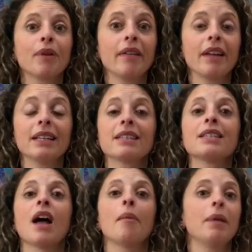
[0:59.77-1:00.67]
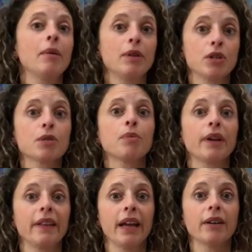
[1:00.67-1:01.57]
breathing does not mean we just
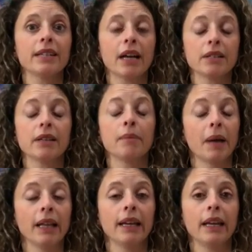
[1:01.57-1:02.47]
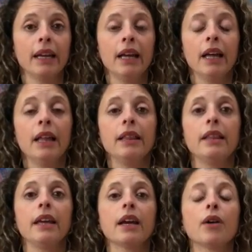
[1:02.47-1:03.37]
bring the air down to the belly. The